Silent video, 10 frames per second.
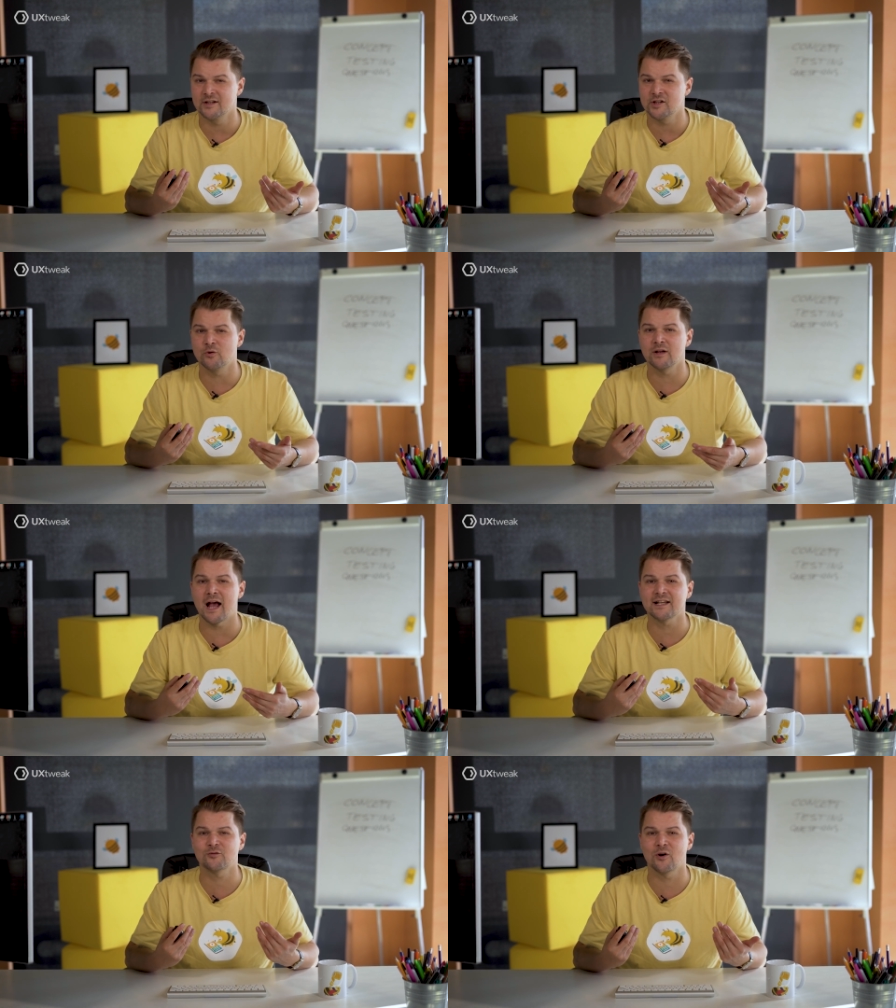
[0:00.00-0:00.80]
You could
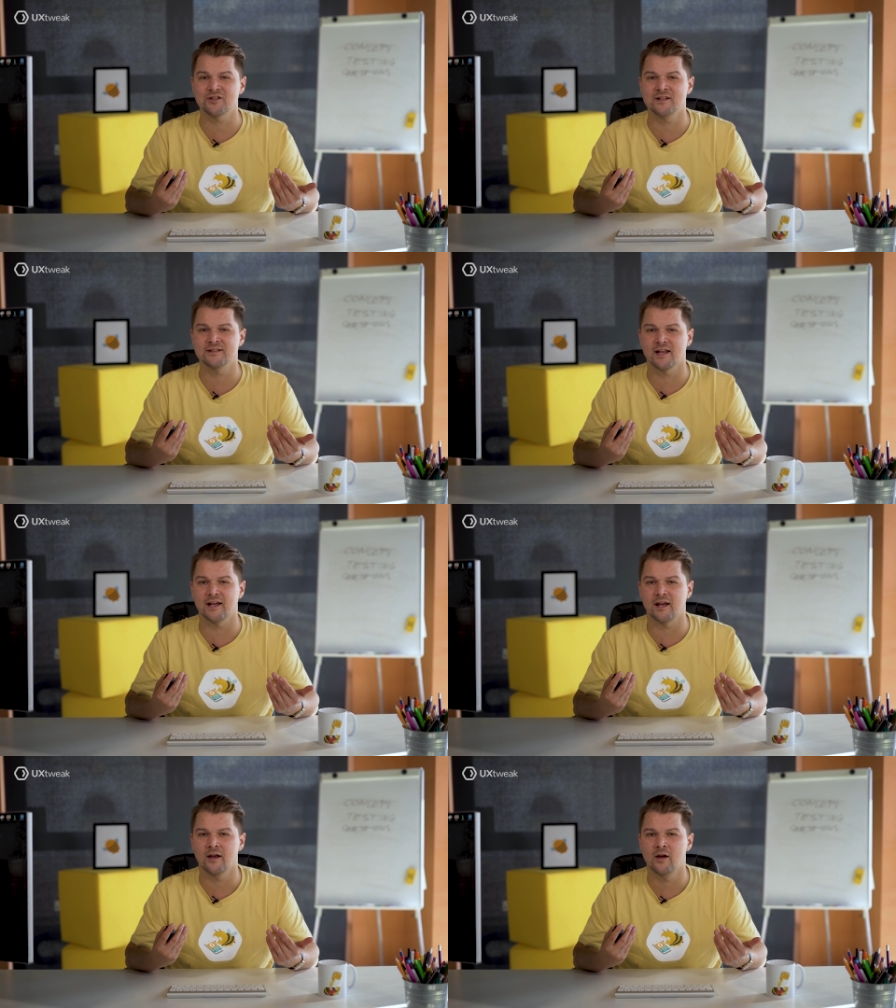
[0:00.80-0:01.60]
ask questions
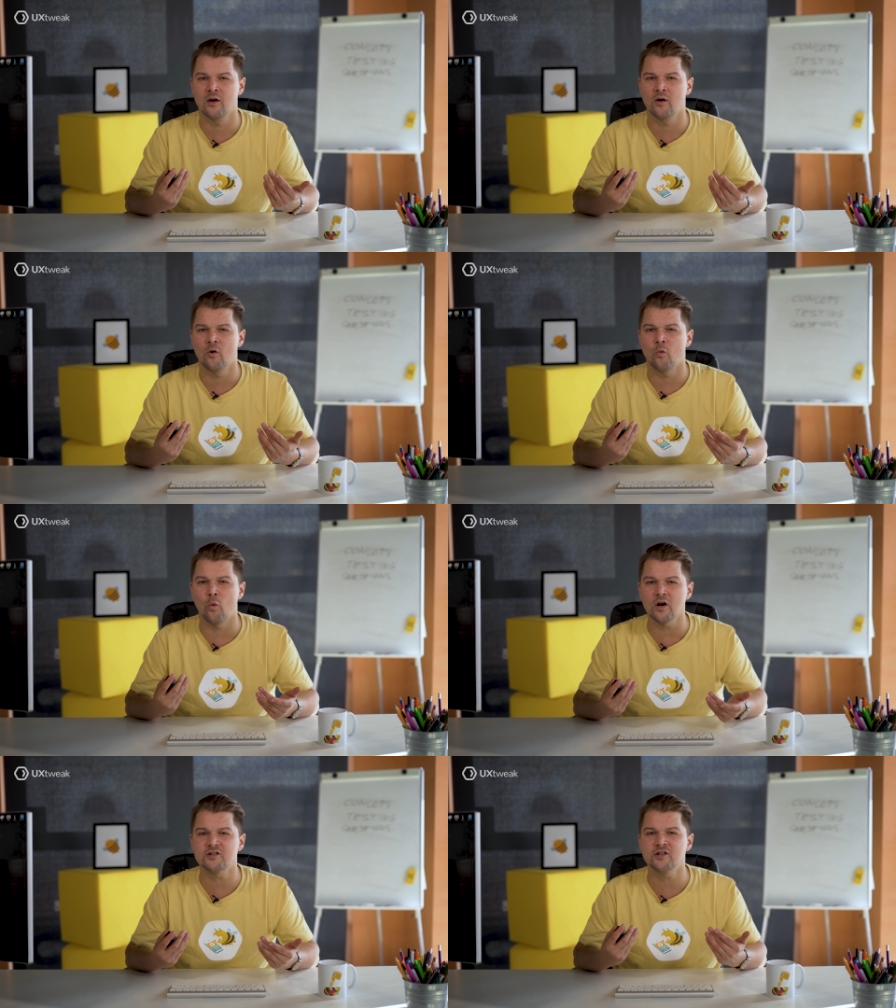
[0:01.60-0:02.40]
like,
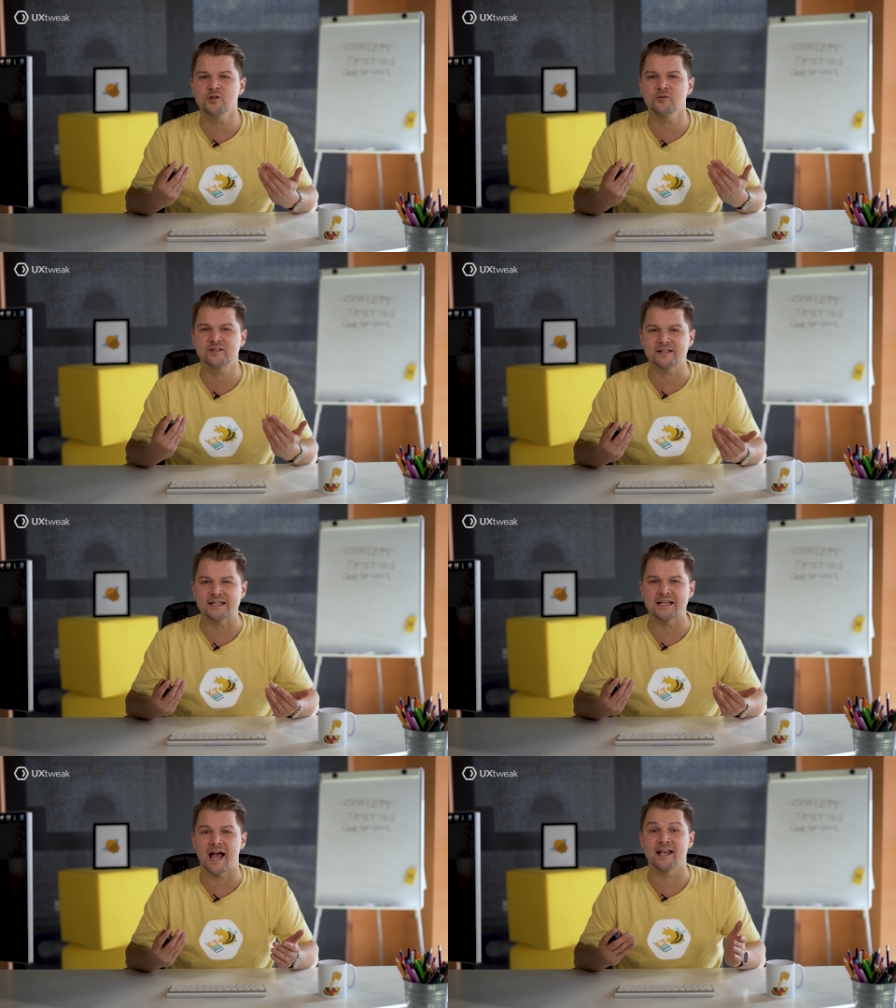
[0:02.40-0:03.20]
what do you
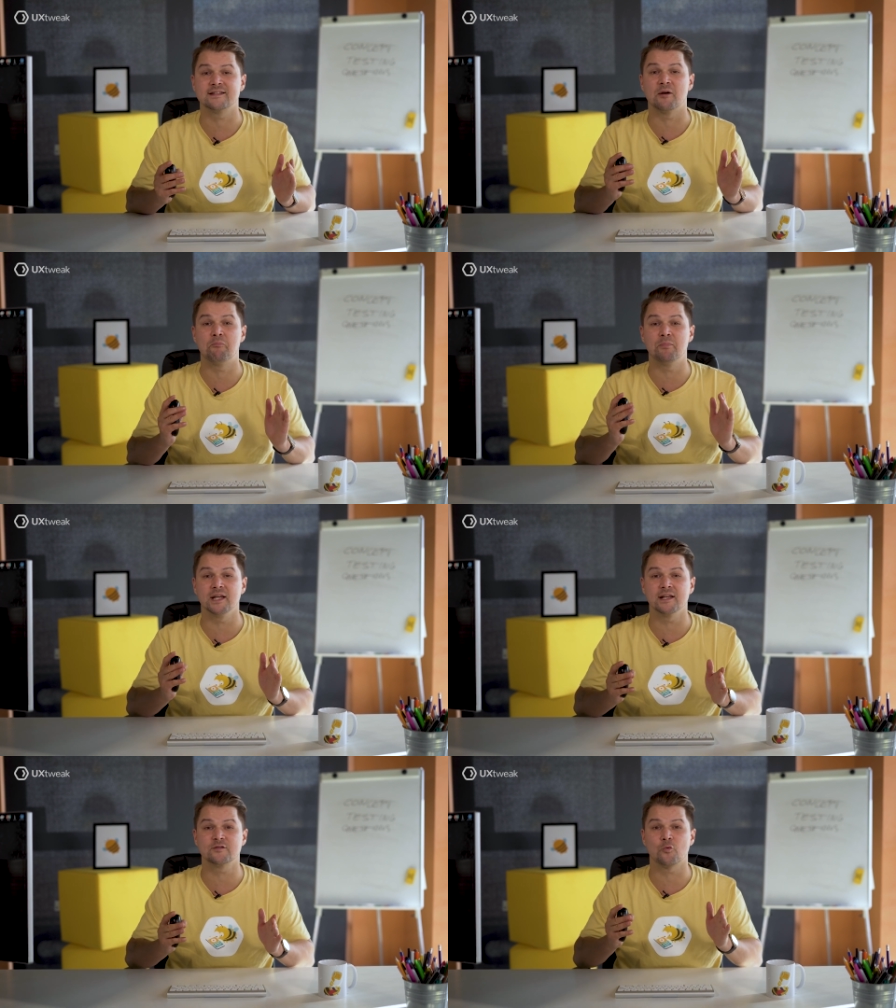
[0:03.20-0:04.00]
see as the
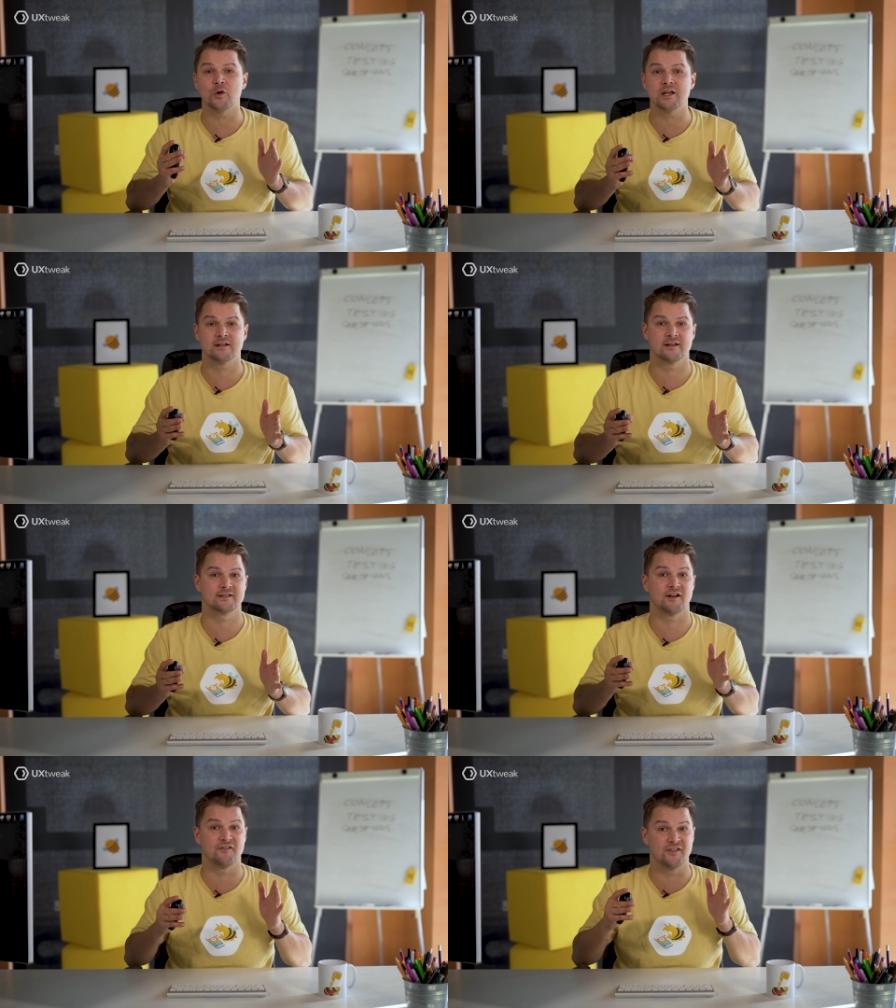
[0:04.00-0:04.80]
biggest weakness
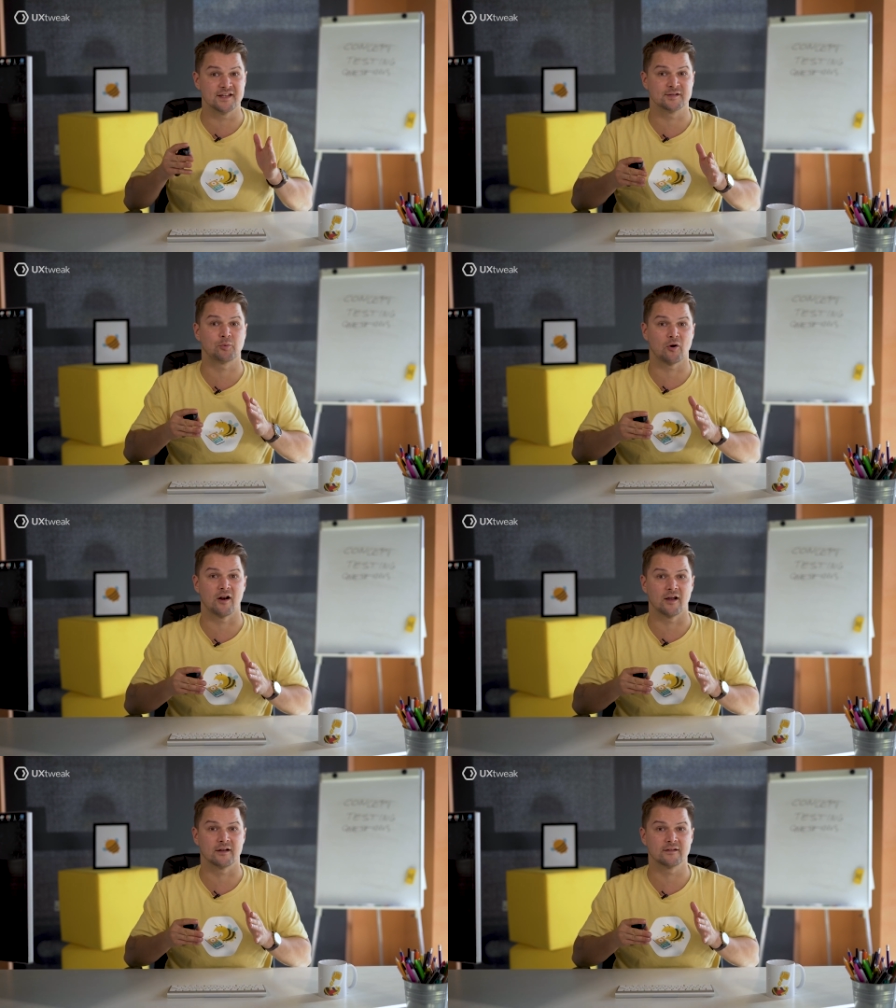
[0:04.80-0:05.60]
of this
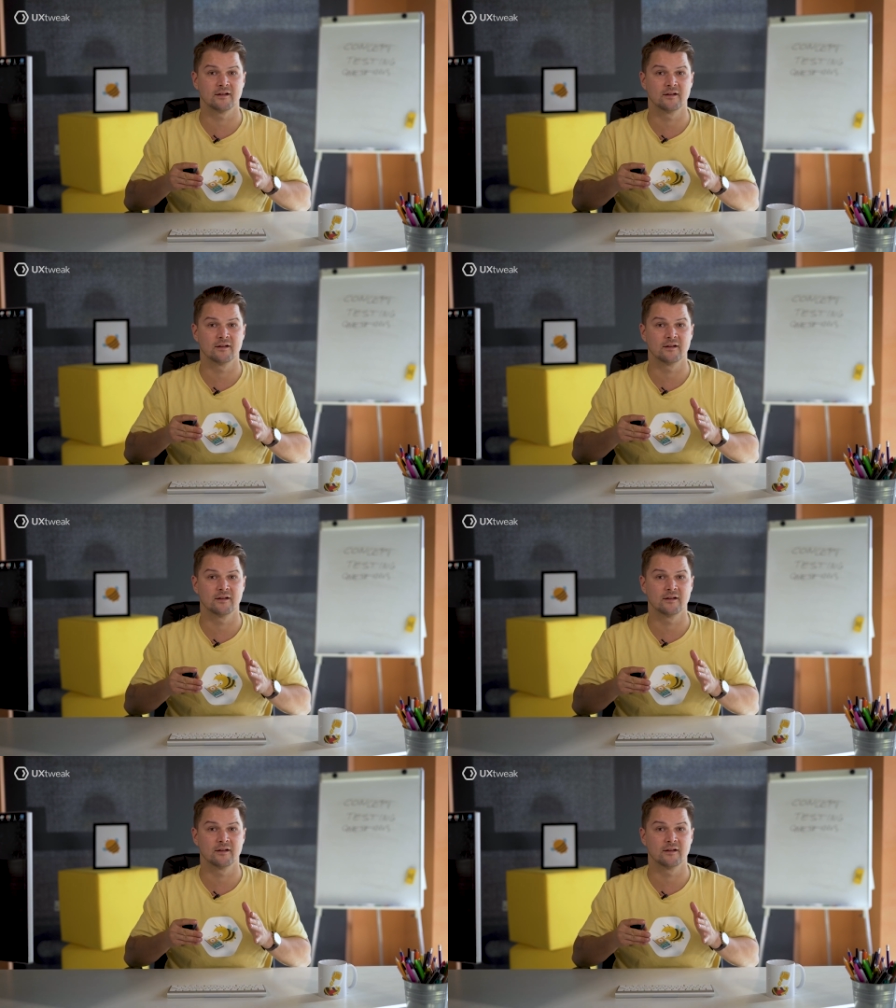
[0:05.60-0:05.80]
product?